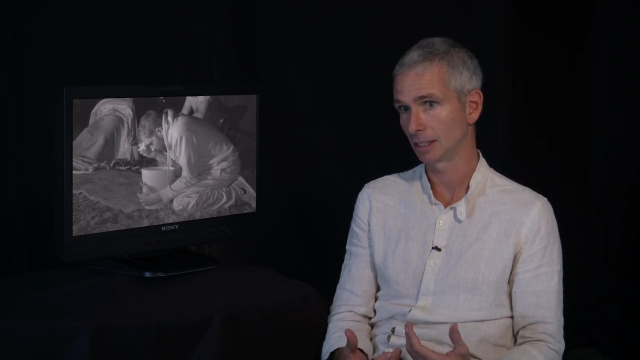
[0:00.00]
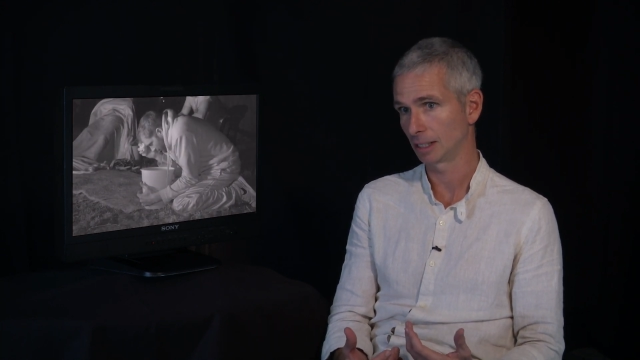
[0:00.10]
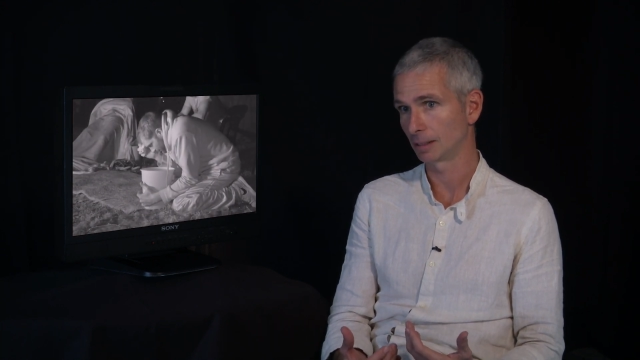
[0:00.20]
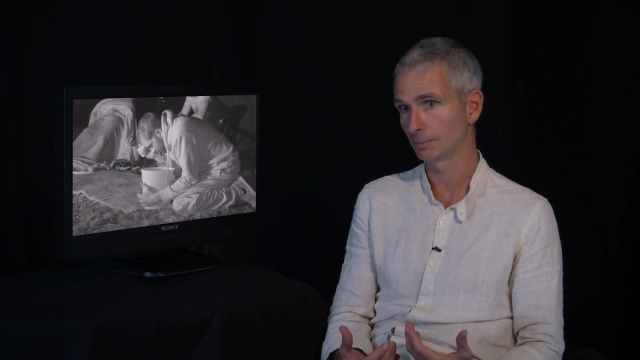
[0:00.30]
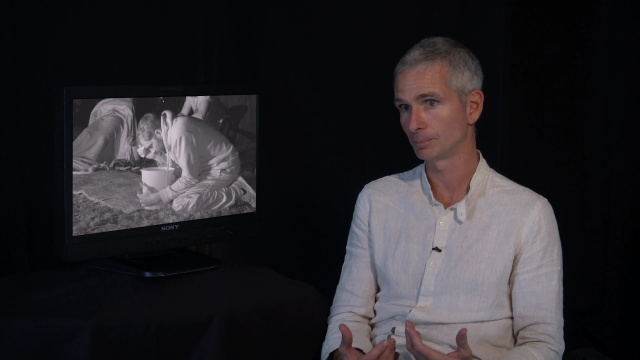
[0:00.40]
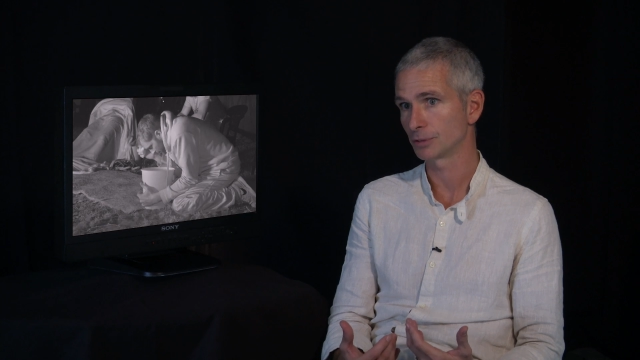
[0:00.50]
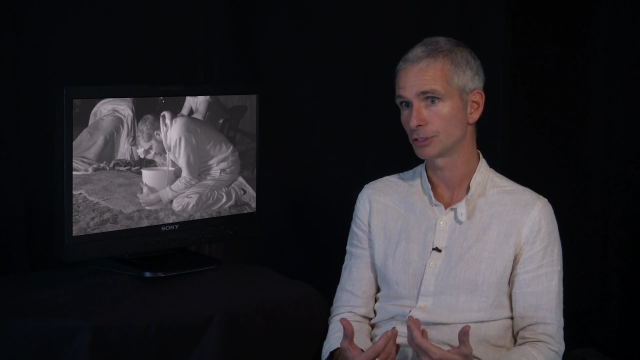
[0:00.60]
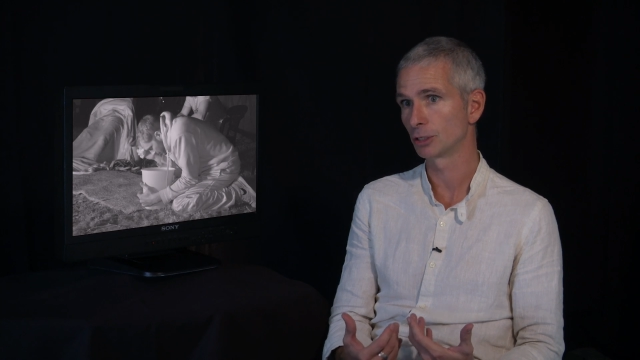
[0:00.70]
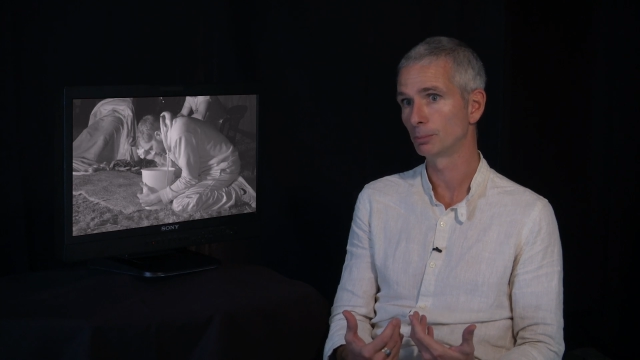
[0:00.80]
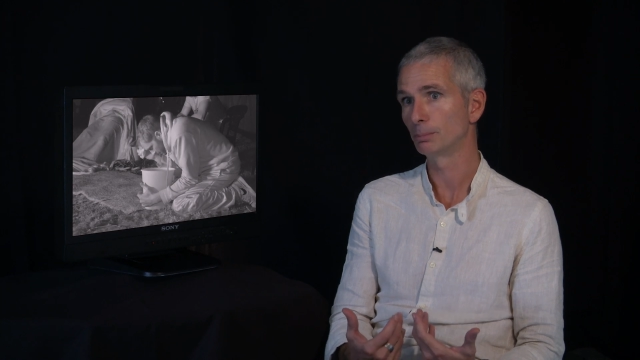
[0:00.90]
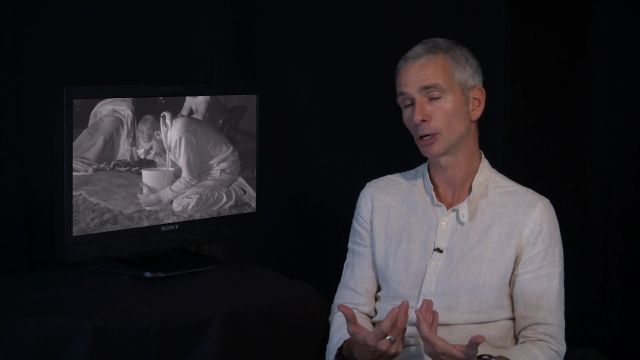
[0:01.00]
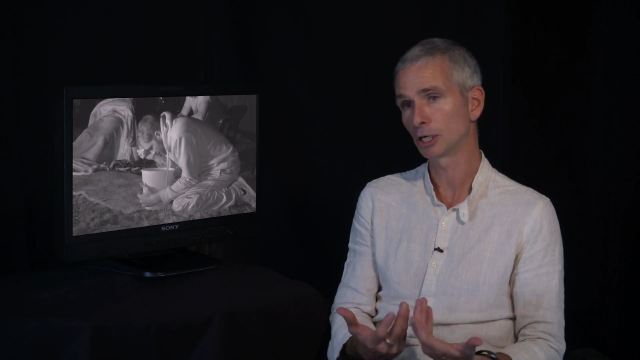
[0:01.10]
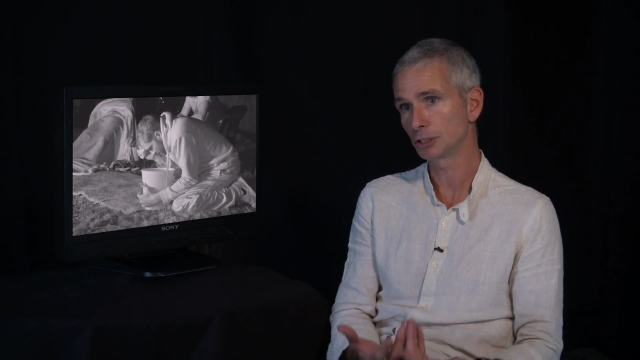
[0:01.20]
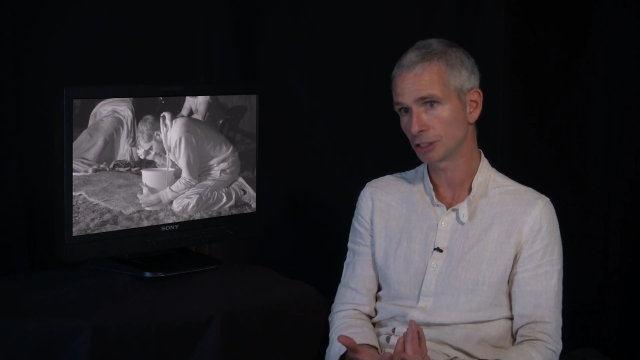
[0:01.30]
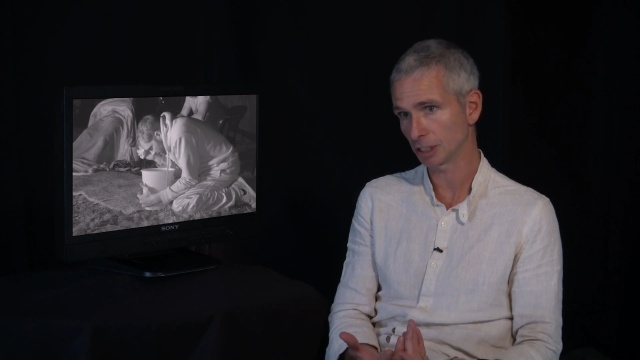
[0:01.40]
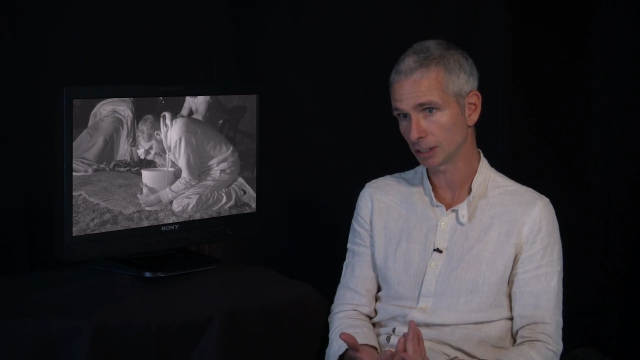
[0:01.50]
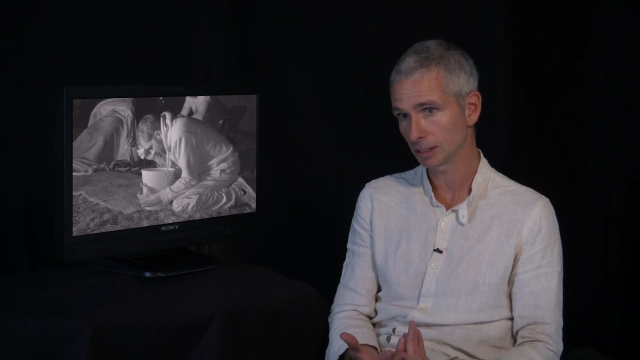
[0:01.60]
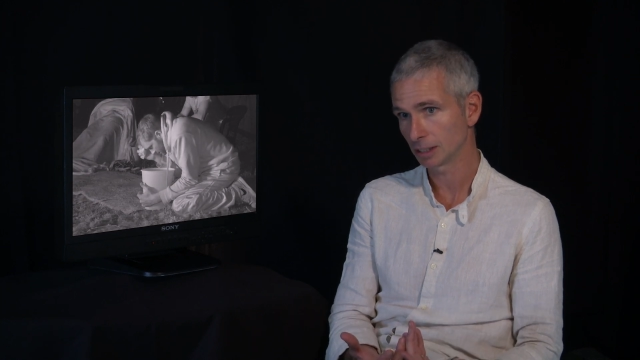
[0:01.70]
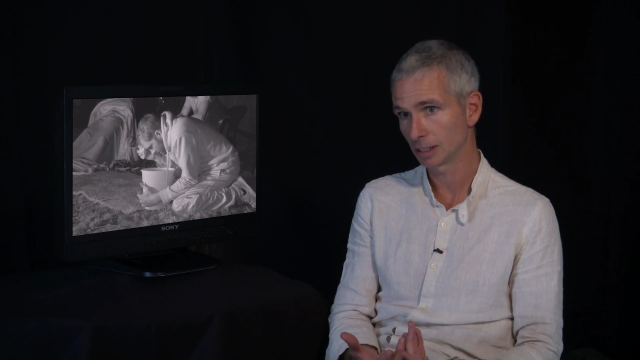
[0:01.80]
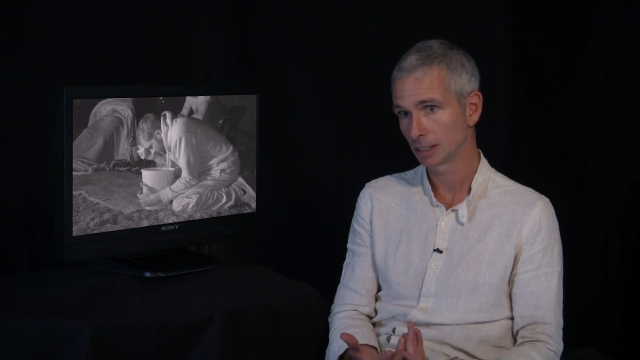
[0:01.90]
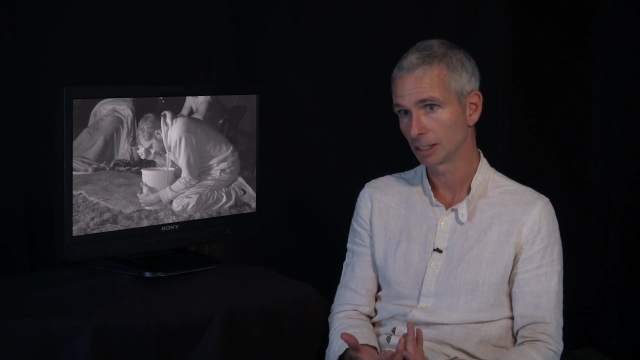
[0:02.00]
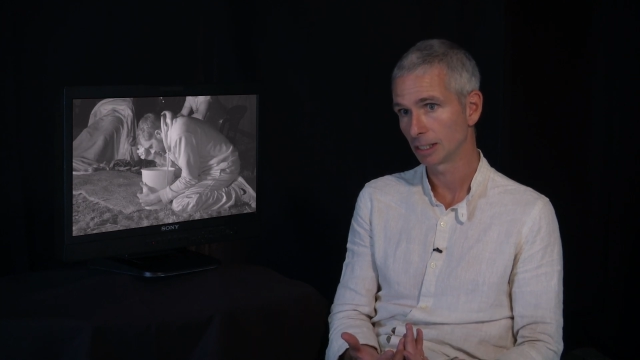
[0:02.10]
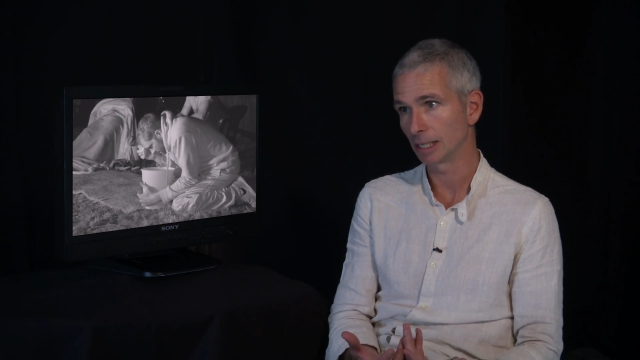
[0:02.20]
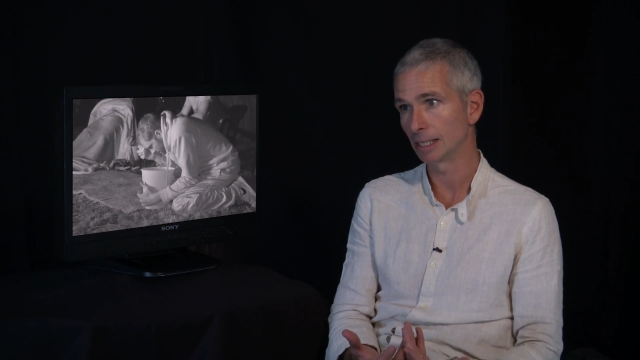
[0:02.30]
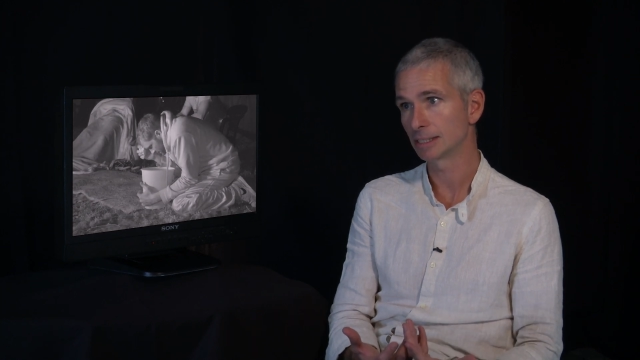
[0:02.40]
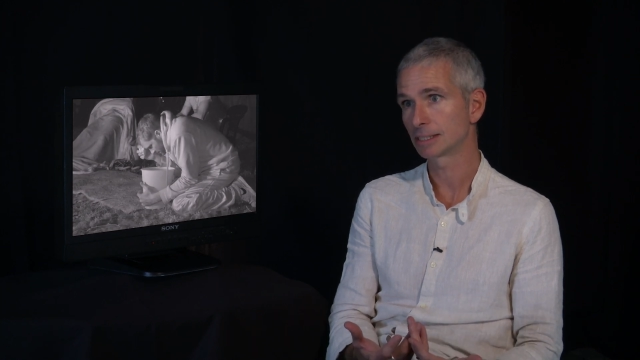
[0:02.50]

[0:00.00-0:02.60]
So purging is